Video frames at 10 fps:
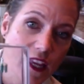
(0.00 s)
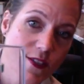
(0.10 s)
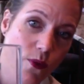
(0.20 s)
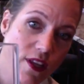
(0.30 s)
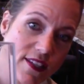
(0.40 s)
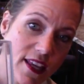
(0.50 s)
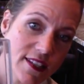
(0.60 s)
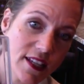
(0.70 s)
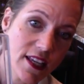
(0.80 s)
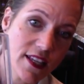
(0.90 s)
is what it
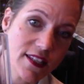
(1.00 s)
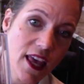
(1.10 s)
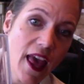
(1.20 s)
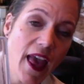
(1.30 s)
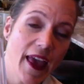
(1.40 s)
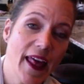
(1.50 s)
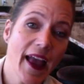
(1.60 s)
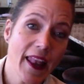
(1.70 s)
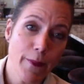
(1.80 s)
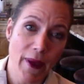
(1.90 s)
says it is. And I
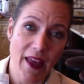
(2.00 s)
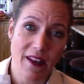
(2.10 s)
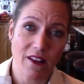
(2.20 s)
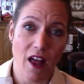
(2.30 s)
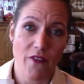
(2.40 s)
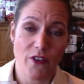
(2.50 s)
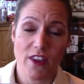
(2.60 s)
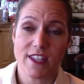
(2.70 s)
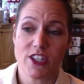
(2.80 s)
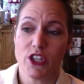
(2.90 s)
kind of paid a lot for
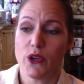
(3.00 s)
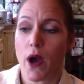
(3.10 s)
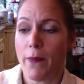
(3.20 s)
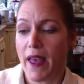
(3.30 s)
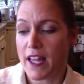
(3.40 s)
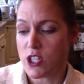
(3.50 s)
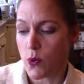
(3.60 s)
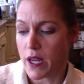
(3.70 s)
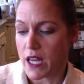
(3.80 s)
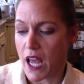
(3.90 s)
this too. I paid
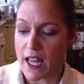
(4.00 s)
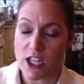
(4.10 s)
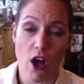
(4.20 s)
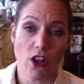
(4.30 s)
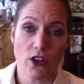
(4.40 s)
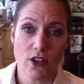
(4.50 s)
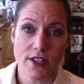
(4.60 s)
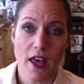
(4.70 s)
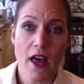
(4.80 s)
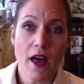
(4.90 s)

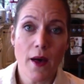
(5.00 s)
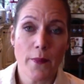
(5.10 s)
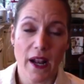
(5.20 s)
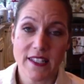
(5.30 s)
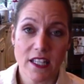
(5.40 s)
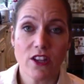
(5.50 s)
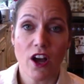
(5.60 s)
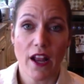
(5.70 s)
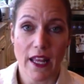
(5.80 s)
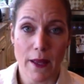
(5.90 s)
$29, but I did look
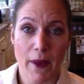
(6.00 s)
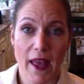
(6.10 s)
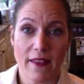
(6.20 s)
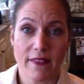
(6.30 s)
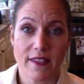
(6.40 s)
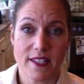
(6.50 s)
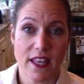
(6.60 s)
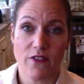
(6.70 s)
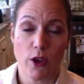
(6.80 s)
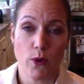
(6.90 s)
on eBay to
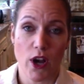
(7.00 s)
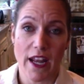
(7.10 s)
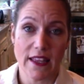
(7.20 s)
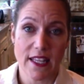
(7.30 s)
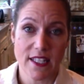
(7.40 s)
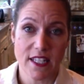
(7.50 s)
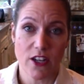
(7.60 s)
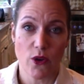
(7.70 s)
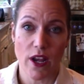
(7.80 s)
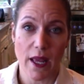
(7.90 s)
see if there were any
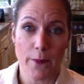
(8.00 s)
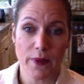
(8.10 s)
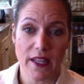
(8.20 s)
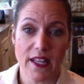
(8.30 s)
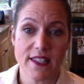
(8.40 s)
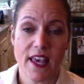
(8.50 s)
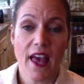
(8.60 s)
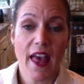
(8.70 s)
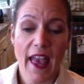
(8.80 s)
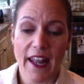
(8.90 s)
listed or any completed.
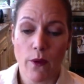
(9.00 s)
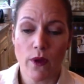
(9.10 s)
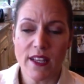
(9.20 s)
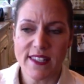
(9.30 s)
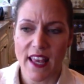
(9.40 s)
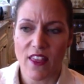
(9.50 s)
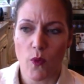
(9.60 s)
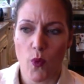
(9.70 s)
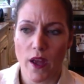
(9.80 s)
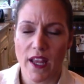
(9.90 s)
And I want to say
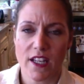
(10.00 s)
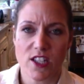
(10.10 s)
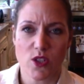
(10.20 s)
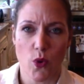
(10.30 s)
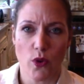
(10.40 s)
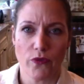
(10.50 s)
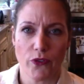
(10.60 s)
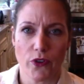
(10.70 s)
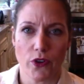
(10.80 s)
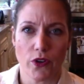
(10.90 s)
that one had sold
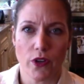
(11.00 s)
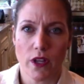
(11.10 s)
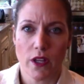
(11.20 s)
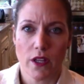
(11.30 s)
for,